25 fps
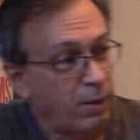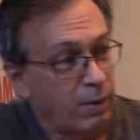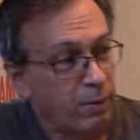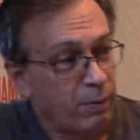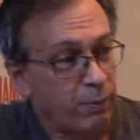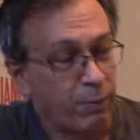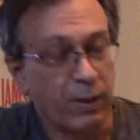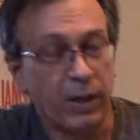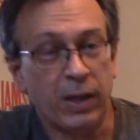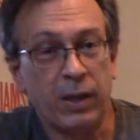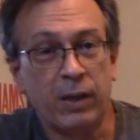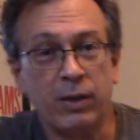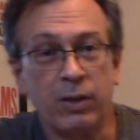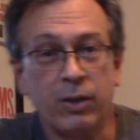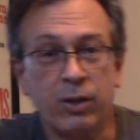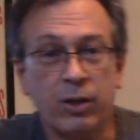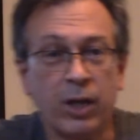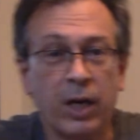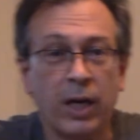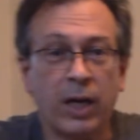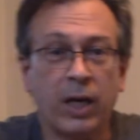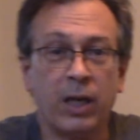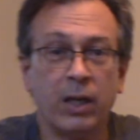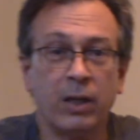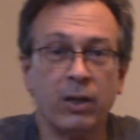feeding
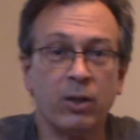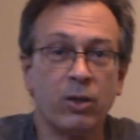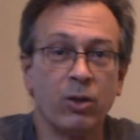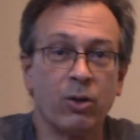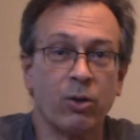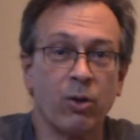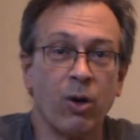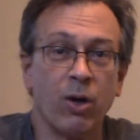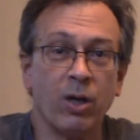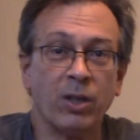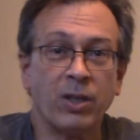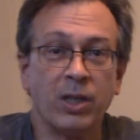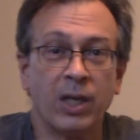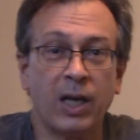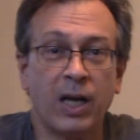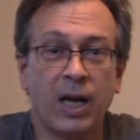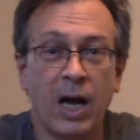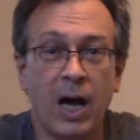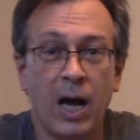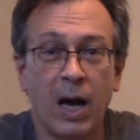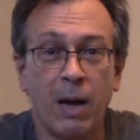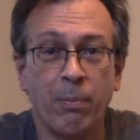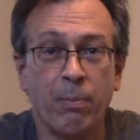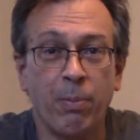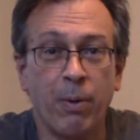chickens, tossing
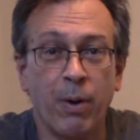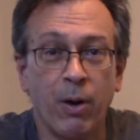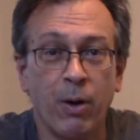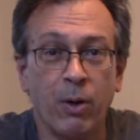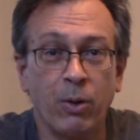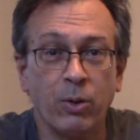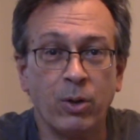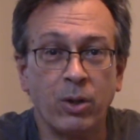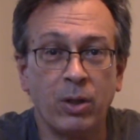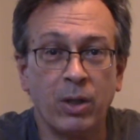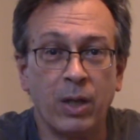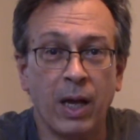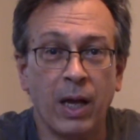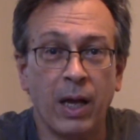compost,